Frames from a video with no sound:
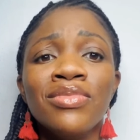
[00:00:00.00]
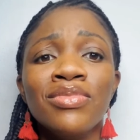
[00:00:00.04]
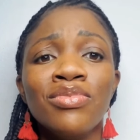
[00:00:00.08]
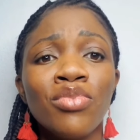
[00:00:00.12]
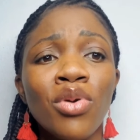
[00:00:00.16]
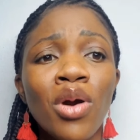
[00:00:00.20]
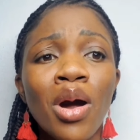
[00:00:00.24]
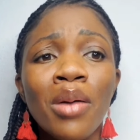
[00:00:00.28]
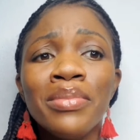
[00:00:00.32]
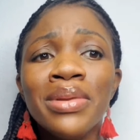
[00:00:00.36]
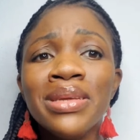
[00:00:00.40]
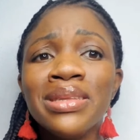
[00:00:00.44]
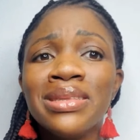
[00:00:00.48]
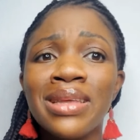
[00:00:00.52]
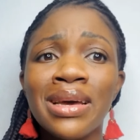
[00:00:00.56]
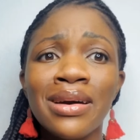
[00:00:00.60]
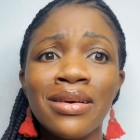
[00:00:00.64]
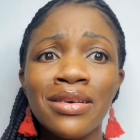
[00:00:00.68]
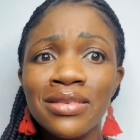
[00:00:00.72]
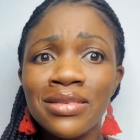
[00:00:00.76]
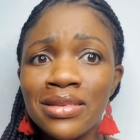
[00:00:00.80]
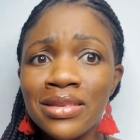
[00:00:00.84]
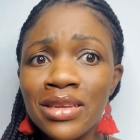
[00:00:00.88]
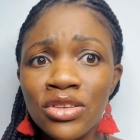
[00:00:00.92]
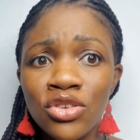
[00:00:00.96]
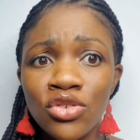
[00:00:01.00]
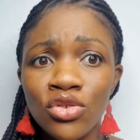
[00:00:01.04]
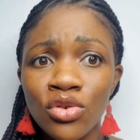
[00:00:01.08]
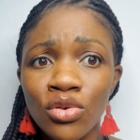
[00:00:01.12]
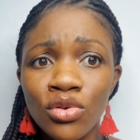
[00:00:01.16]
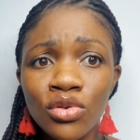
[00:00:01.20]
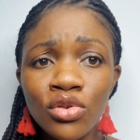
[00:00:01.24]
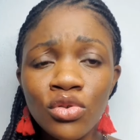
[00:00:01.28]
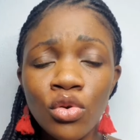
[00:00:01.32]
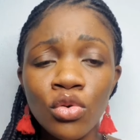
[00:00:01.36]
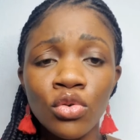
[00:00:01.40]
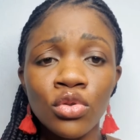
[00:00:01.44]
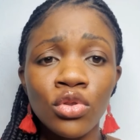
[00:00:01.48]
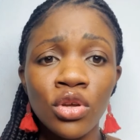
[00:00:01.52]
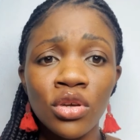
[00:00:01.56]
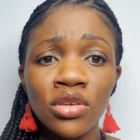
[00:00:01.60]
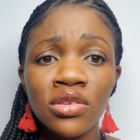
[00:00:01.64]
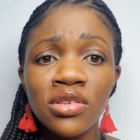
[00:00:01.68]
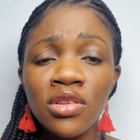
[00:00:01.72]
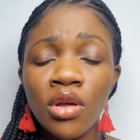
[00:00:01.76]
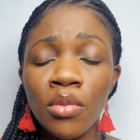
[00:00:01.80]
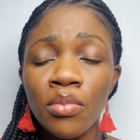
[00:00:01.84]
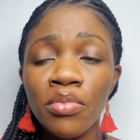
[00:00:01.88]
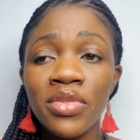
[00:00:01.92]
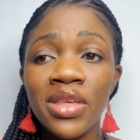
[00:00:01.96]
probably tells the jokes or does
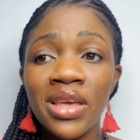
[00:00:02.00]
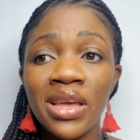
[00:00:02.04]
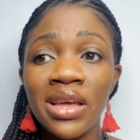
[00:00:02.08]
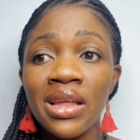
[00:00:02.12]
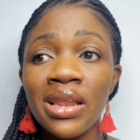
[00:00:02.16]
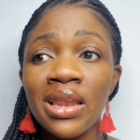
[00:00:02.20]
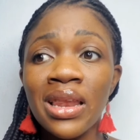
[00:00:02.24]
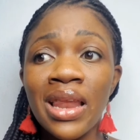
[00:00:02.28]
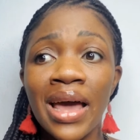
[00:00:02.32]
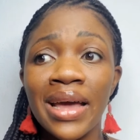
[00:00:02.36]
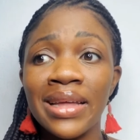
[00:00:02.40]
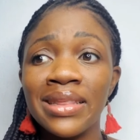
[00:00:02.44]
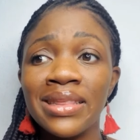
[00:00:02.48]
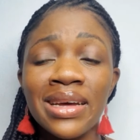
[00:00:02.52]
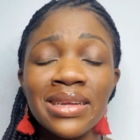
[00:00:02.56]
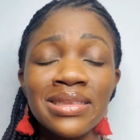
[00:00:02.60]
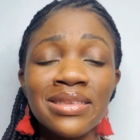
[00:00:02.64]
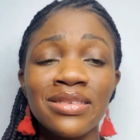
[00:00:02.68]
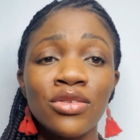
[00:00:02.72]
something like that,